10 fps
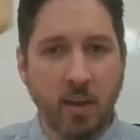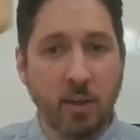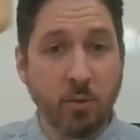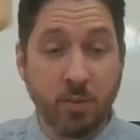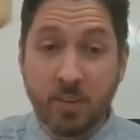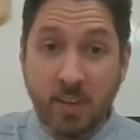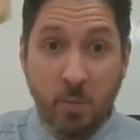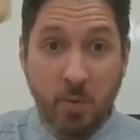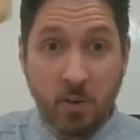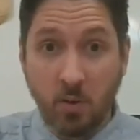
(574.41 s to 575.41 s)
either this
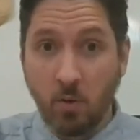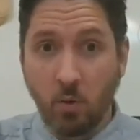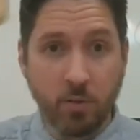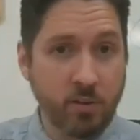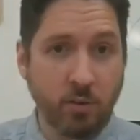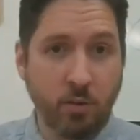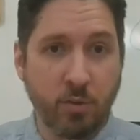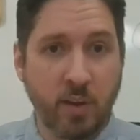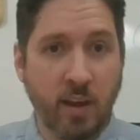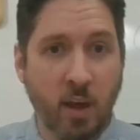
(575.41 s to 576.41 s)
happened or this other
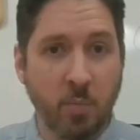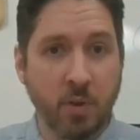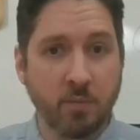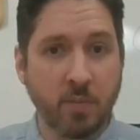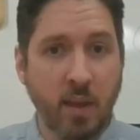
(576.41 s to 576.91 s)
thing happened.